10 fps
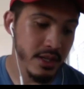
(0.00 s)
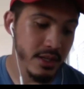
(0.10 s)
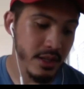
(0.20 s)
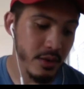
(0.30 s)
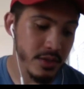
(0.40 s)

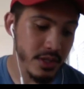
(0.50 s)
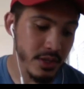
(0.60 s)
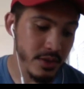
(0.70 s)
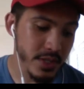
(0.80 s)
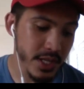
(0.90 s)
There was
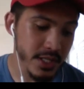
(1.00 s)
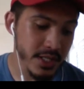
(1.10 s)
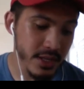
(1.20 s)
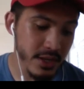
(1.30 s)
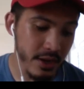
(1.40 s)
an
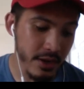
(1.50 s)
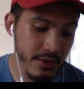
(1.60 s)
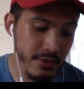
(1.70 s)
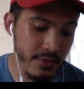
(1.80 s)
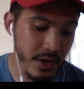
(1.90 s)
incident
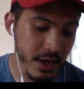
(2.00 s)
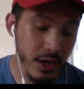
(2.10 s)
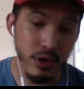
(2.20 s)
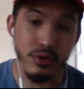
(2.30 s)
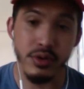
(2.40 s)
of
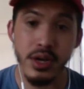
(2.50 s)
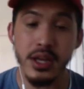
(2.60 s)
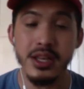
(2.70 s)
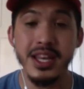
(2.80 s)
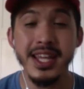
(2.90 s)
a
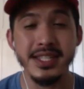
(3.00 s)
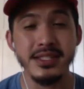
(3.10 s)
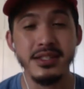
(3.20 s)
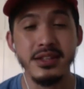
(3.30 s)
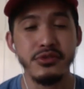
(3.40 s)

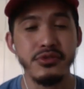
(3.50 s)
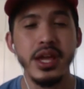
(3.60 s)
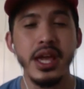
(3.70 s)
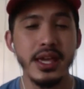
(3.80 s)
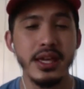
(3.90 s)
list
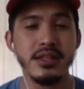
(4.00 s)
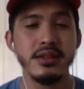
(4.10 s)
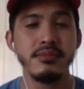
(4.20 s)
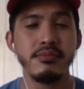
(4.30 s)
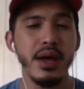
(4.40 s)
created
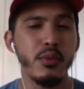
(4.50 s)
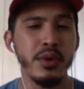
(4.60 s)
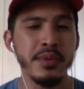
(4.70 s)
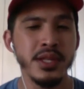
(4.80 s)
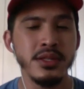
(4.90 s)
by
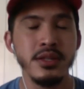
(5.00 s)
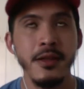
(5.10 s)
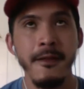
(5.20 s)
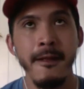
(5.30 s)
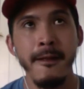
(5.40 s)
women
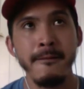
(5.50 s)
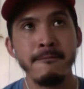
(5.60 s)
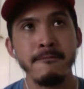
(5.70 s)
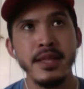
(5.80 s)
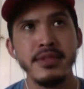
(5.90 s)

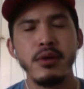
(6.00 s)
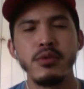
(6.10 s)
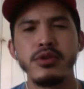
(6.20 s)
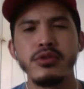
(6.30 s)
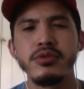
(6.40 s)
that
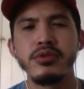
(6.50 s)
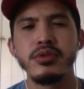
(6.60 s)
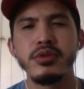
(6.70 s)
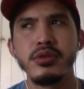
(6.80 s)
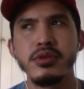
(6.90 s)
were
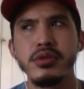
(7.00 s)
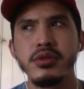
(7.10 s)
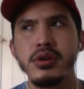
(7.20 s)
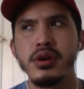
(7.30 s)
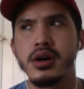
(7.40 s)

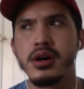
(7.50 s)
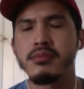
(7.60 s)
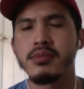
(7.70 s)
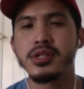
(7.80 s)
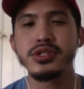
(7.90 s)

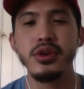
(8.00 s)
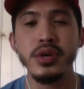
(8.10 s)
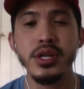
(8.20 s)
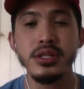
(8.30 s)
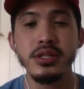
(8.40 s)

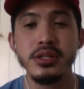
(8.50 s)
assaulted,